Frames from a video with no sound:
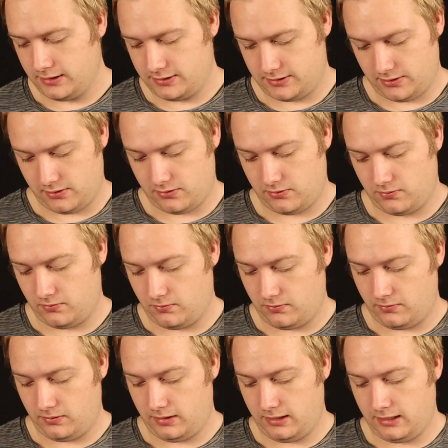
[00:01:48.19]
So
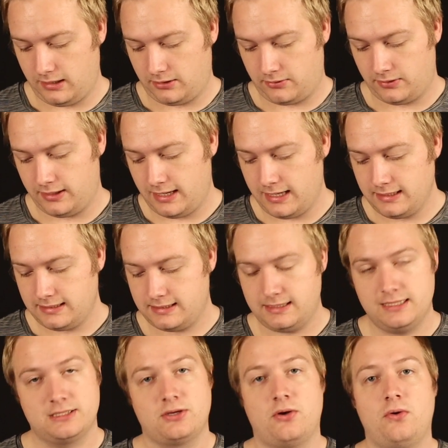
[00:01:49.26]
it creates
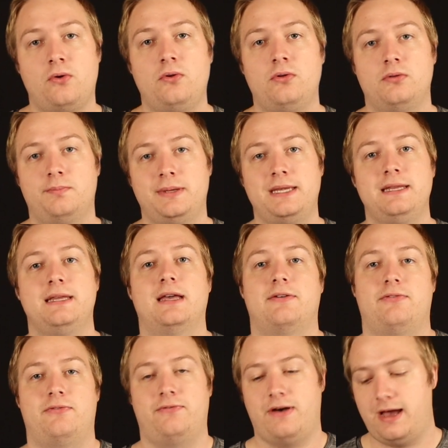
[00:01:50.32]
this whole PDF
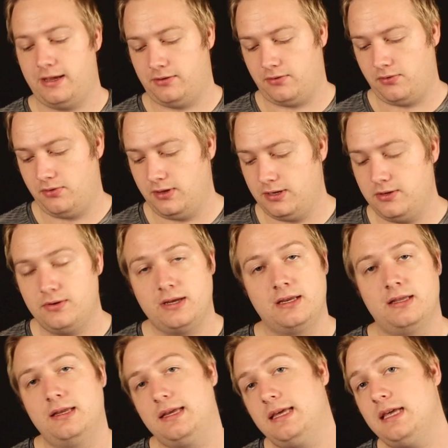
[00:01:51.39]
file that you
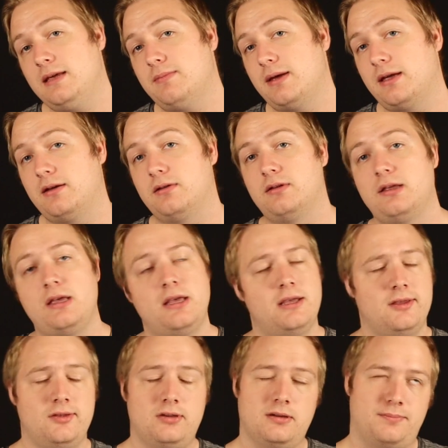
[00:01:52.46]
can email.
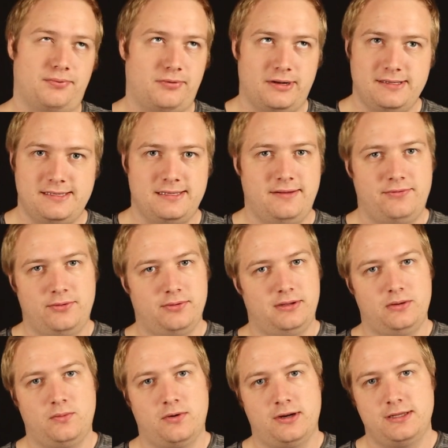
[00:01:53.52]
You could print it if you
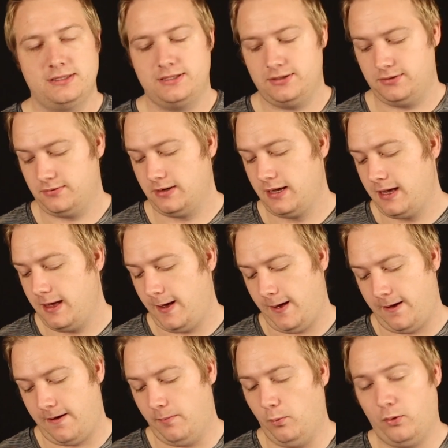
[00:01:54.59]
really wanted to.
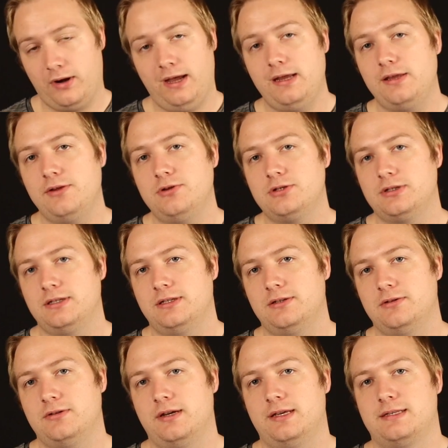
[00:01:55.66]
What I usually
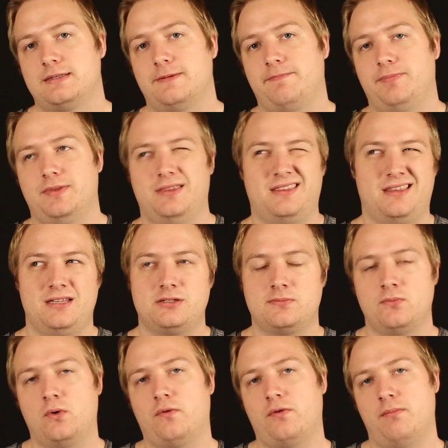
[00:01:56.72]
do is, these are
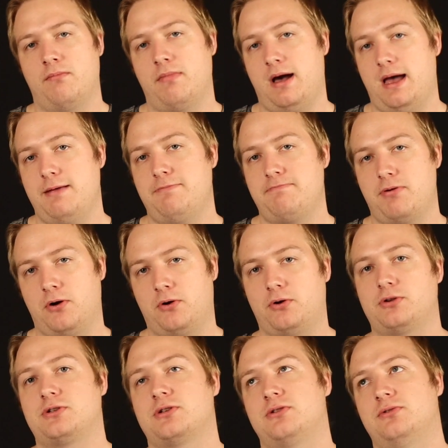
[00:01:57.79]
more for my
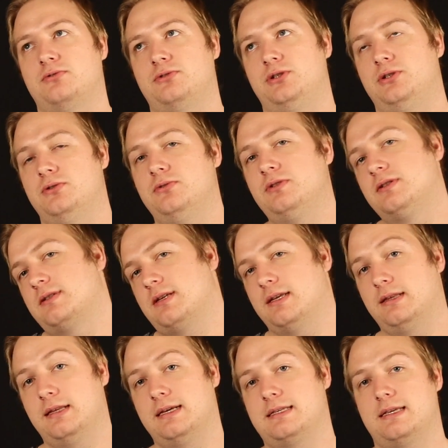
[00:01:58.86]
personal use
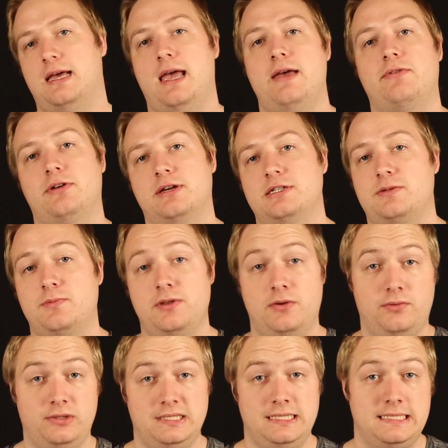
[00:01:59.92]
unless I have a customer
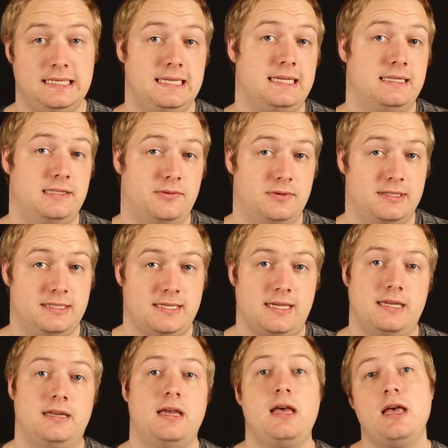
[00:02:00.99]
that really needs a
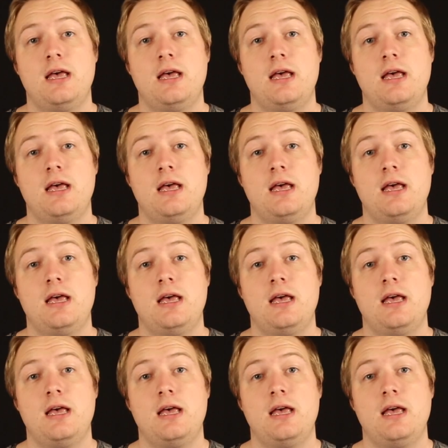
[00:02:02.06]
receipt.